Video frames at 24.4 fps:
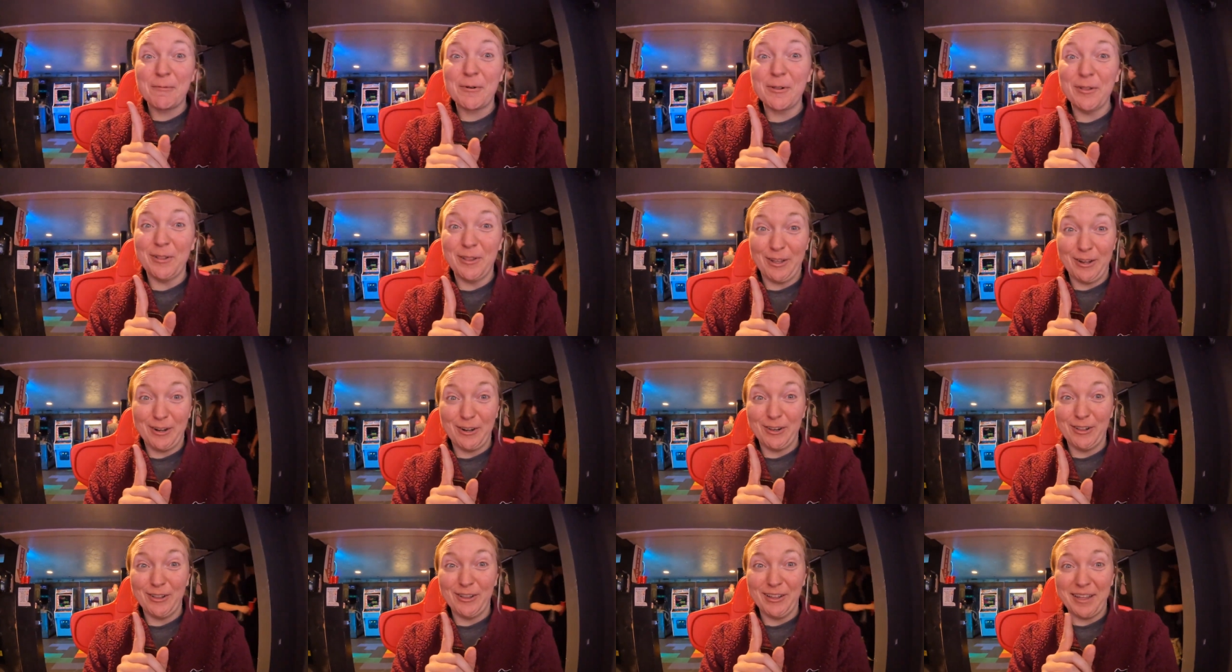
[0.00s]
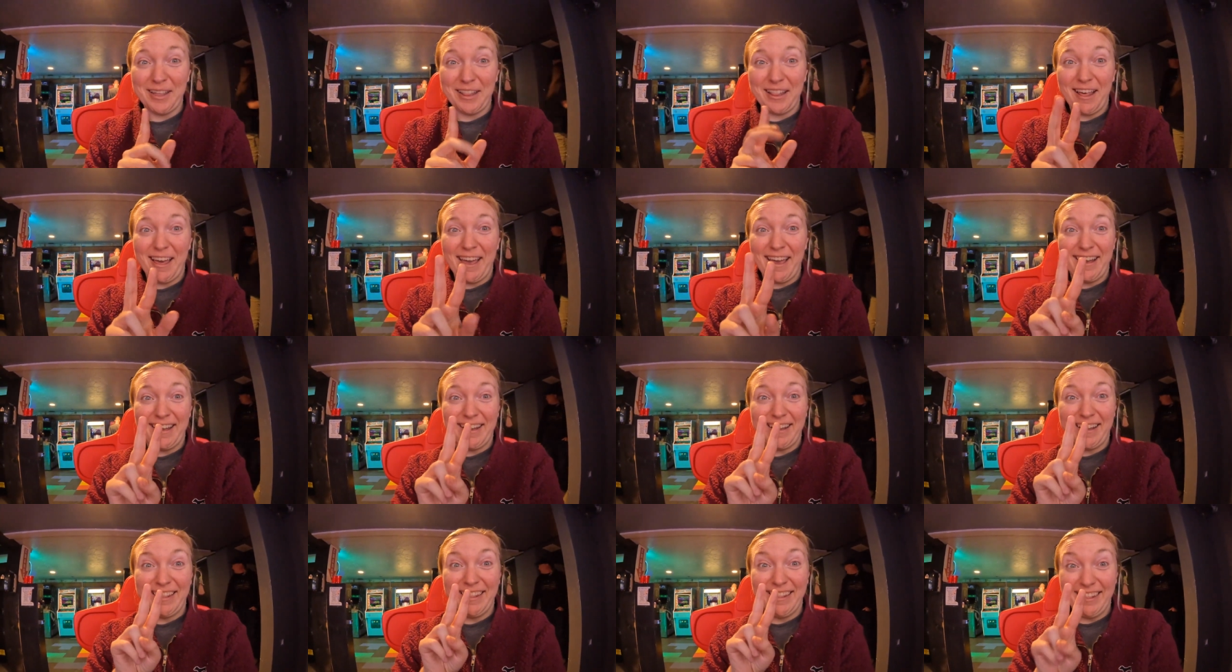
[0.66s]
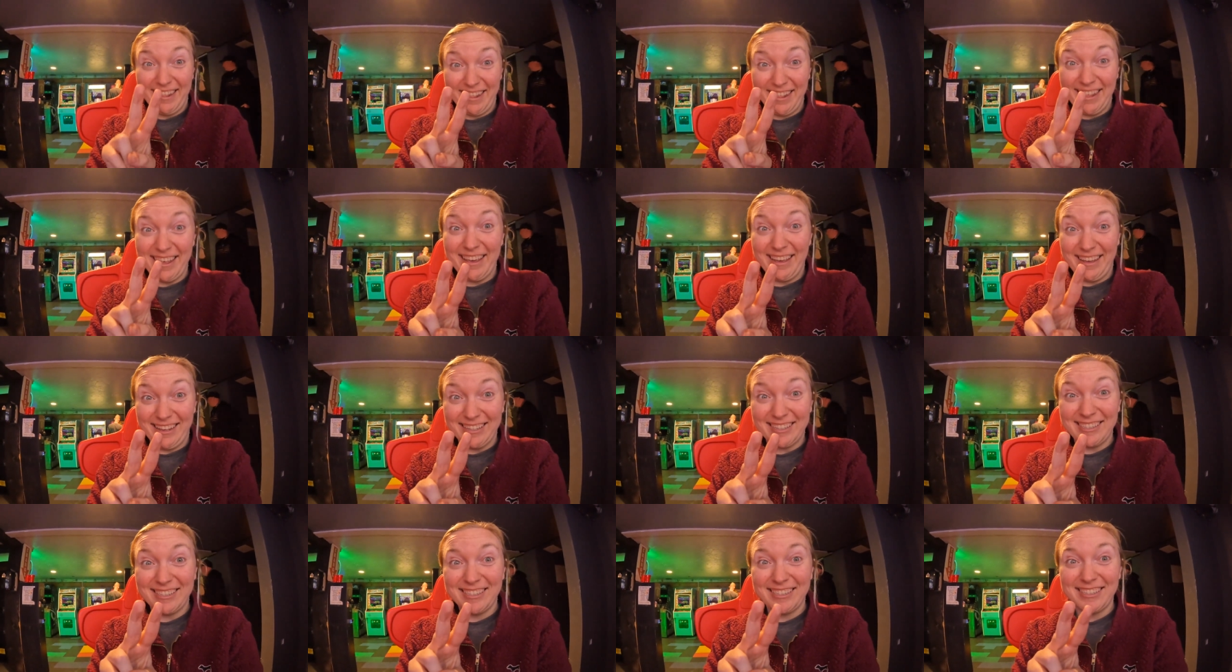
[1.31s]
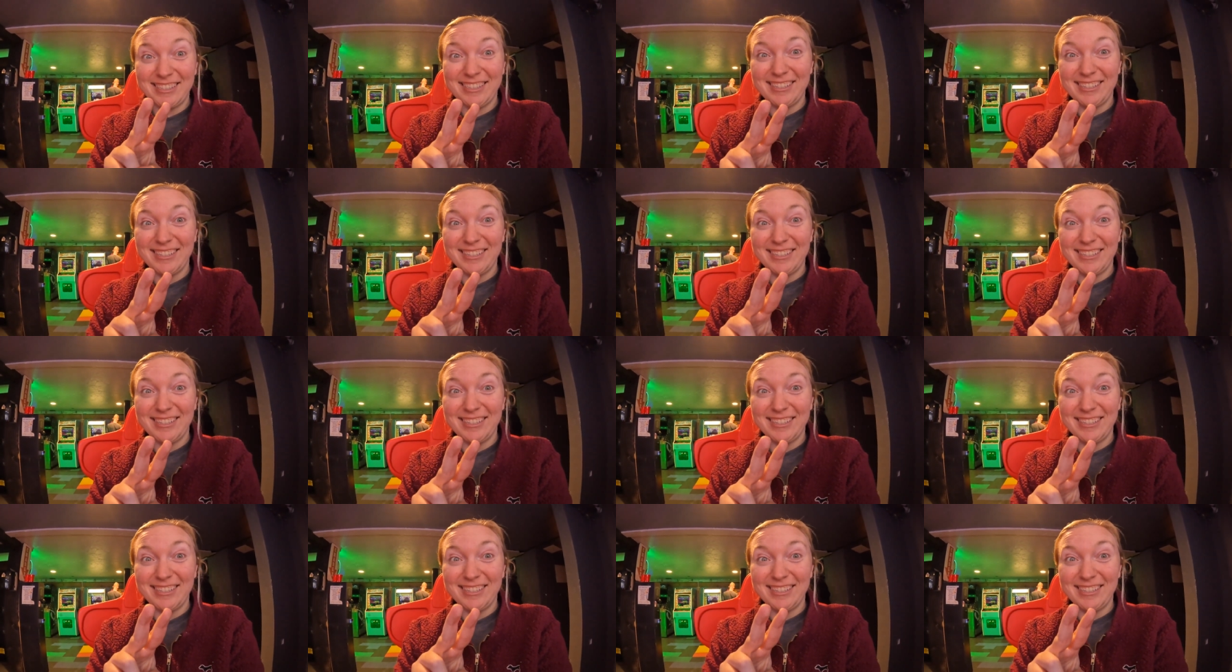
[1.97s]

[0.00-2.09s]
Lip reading: were literally like this.